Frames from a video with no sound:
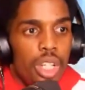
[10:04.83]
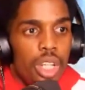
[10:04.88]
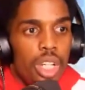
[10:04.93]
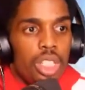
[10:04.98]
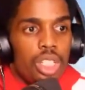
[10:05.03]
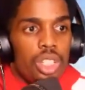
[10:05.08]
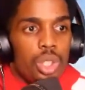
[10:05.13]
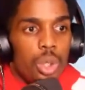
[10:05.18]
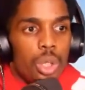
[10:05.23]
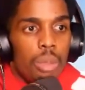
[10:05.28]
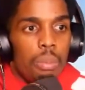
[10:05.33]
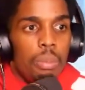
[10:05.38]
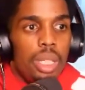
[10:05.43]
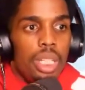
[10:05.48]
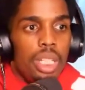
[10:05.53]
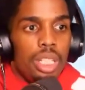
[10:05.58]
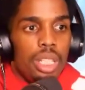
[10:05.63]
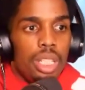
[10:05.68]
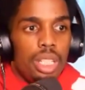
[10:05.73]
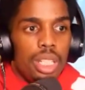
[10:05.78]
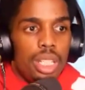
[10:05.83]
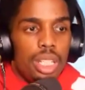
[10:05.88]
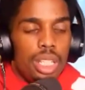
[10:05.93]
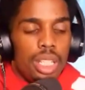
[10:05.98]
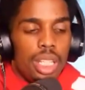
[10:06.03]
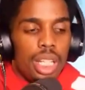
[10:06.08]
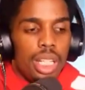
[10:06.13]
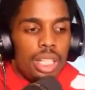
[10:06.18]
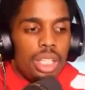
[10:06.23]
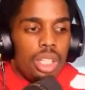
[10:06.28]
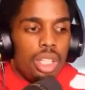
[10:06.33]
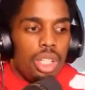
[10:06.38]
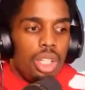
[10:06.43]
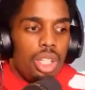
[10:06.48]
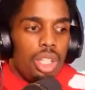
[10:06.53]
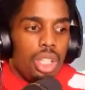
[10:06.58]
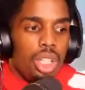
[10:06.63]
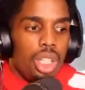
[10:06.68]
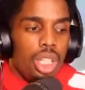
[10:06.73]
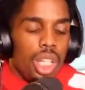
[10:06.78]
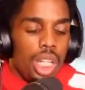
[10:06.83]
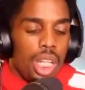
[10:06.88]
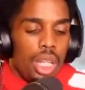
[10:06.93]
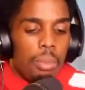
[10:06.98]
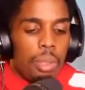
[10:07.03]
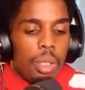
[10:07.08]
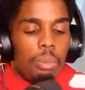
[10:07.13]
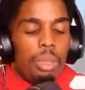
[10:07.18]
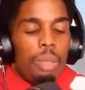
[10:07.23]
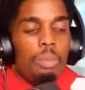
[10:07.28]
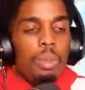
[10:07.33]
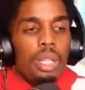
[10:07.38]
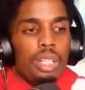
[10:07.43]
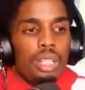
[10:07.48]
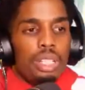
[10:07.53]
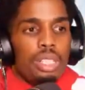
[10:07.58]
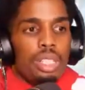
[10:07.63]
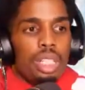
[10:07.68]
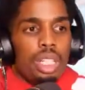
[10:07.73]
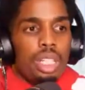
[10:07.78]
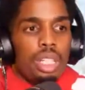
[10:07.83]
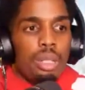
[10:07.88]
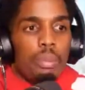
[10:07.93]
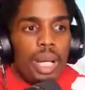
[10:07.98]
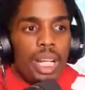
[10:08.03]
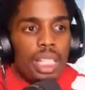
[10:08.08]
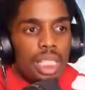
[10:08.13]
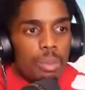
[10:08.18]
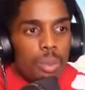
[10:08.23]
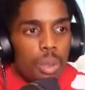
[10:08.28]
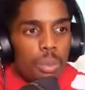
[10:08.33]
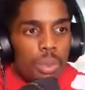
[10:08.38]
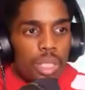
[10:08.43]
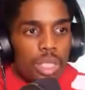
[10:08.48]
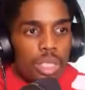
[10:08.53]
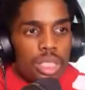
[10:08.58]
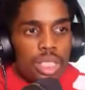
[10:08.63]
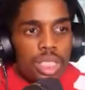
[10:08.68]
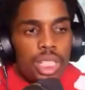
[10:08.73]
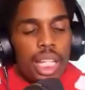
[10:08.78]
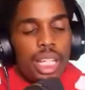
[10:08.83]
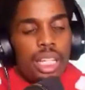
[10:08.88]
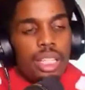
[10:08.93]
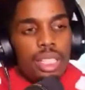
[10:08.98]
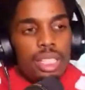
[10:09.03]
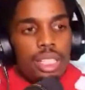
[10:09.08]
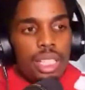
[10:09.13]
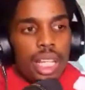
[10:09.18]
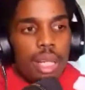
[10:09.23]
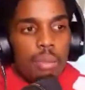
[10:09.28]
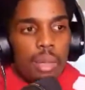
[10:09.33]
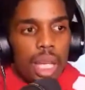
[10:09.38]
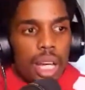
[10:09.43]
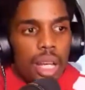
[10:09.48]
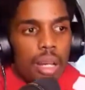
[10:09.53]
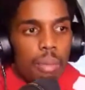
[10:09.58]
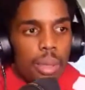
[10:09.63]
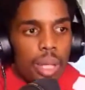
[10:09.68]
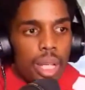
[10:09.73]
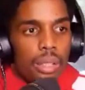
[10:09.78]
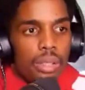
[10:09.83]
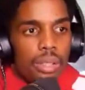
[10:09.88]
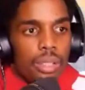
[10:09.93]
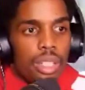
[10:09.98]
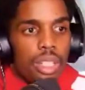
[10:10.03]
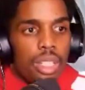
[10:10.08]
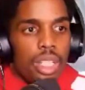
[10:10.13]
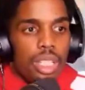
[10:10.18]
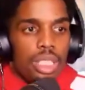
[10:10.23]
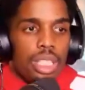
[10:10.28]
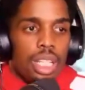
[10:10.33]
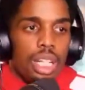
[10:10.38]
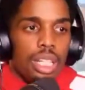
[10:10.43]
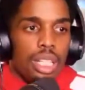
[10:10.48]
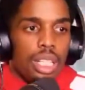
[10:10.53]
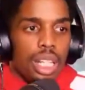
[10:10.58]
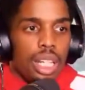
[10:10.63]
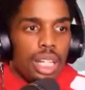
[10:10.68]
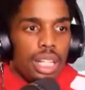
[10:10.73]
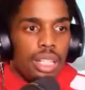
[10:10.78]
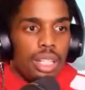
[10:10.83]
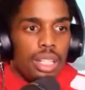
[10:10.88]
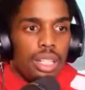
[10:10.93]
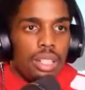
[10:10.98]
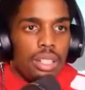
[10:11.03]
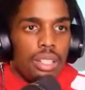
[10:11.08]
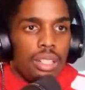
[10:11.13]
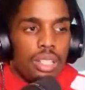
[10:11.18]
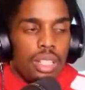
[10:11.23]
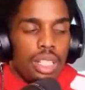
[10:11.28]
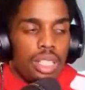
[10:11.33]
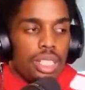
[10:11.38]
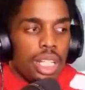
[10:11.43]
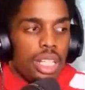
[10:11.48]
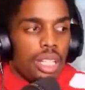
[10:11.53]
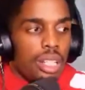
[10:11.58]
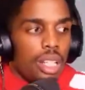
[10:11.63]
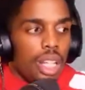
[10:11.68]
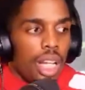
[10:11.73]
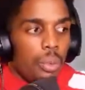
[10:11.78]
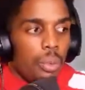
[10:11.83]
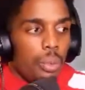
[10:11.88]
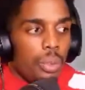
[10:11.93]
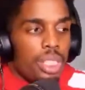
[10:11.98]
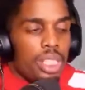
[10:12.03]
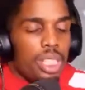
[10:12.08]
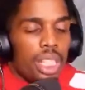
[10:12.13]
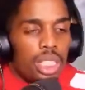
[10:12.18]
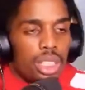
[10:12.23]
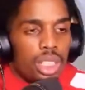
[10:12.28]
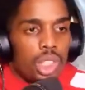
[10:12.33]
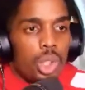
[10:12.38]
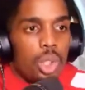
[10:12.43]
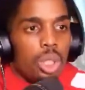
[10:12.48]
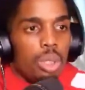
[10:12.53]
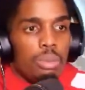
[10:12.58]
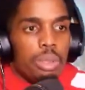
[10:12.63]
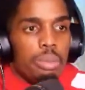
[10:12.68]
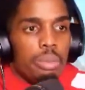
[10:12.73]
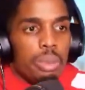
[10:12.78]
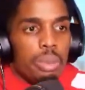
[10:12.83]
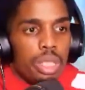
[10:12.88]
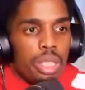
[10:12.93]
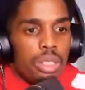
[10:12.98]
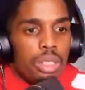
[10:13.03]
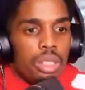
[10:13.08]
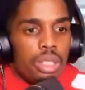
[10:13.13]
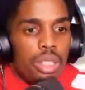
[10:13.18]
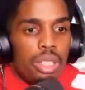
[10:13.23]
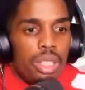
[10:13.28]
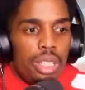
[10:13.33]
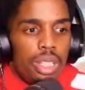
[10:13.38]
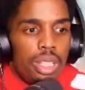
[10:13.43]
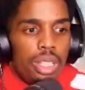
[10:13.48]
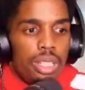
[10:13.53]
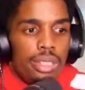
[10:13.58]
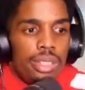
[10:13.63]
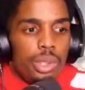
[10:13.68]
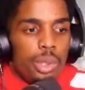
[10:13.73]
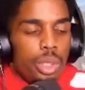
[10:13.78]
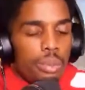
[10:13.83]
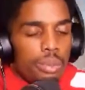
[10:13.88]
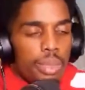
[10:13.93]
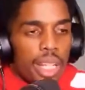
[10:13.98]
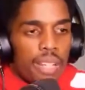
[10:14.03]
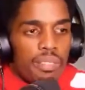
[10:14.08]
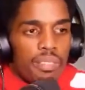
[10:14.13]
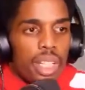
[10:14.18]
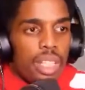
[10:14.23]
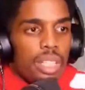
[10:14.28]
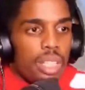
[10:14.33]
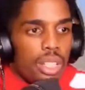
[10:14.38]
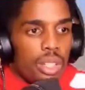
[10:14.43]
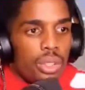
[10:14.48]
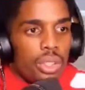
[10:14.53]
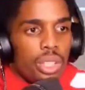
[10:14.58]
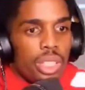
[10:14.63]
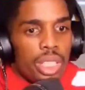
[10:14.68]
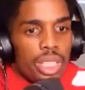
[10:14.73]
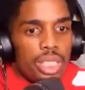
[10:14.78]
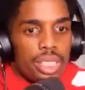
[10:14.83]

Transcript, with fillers: So immediately, like mm-hmm. the MLB players and the basketball players stay in the same compound. It's kind of like oh, it's like I want to say it's dorms, but dorms have nothing on this.